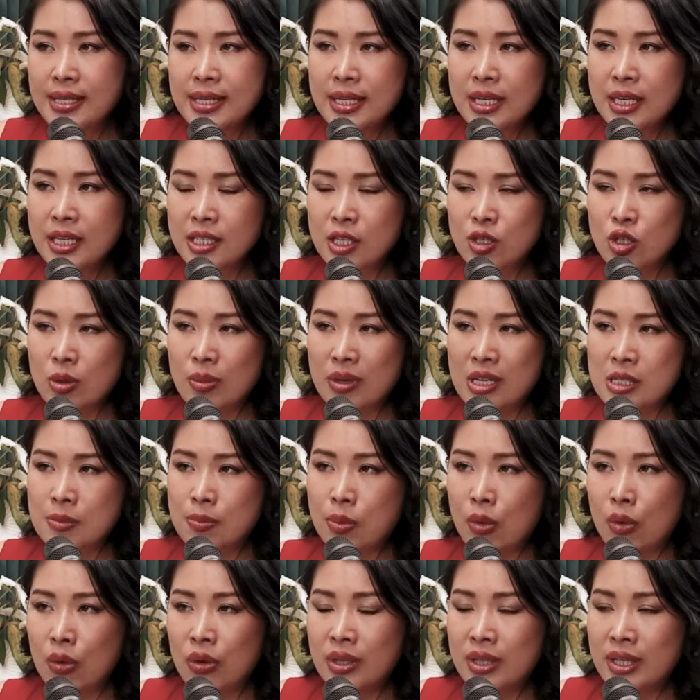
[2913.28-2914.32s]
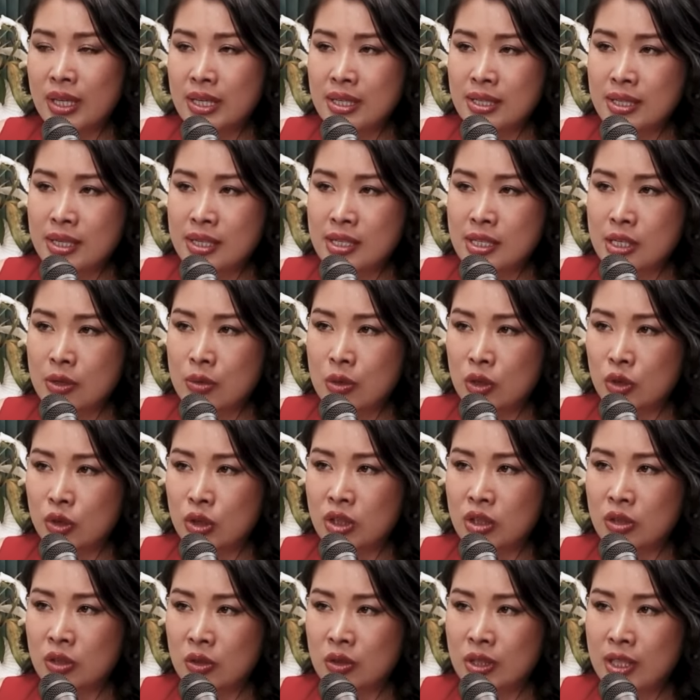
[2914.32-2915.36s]
I think the Japanese porn is the secret to the
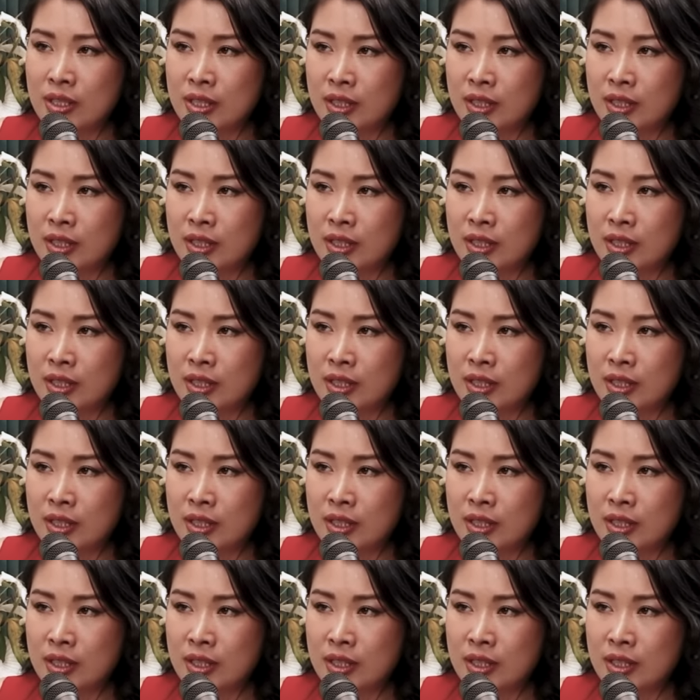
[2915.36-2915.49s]
Toyota